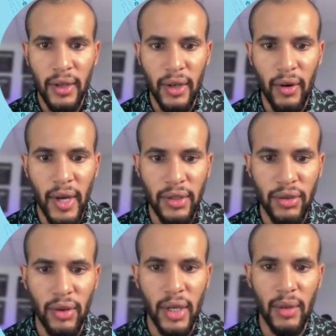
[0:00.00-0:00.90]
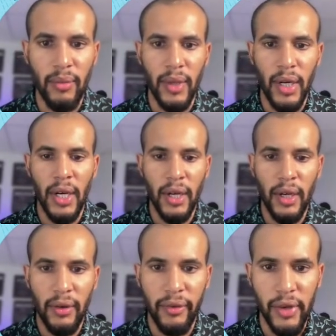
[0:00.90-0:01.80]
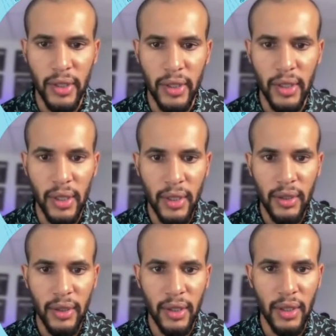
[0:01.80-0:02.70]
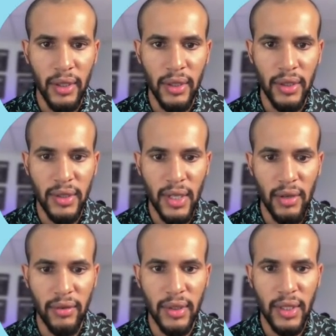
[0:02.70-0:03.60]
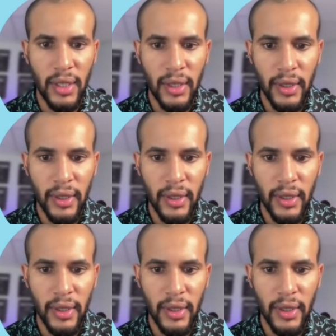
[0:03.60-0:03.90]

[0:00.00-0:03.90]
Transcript: Now, as you come further here in the south,